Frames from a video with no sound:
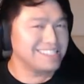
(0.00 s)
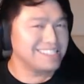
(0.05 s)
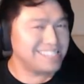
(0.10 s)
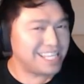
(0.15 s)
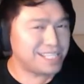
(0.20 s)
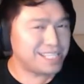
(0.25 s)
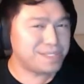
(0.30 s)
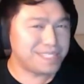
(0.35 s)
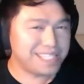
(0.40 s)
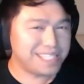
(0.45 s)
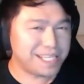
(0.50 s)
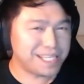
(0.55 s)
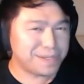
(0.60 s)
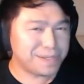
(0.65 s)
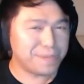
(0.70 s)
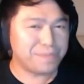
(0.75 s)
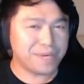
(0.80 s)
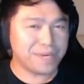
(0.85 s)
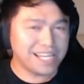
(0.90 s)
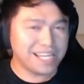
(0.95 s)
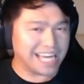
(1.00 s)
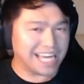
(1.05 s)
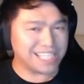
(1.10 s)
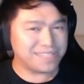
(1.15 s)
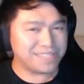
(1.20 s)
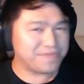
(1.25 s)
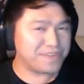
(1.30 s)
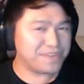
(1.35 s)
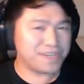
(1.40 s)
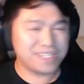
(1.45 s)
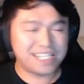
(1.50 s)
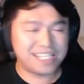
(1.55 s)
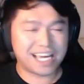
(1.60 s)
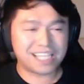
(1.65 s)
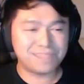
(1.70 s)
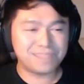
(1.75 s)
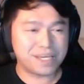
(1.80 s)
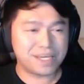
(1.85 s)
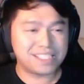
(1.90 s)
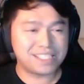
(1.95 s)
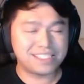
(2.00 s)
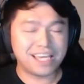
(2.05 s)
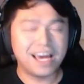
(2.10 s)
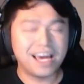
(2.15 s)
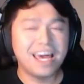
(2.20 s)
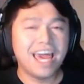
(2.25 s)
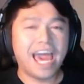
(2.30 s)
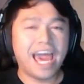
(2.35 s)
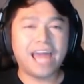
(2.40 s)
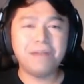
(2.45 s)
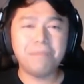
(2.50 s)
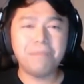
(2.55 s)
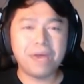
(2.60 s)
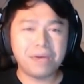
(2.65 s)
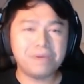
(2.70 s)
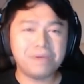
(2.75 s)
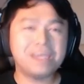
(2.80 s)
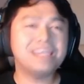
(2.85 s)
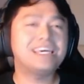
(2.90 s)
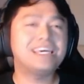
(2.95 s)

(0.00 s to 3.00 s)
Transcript: this this will be nice for her Dexpixia, and maybe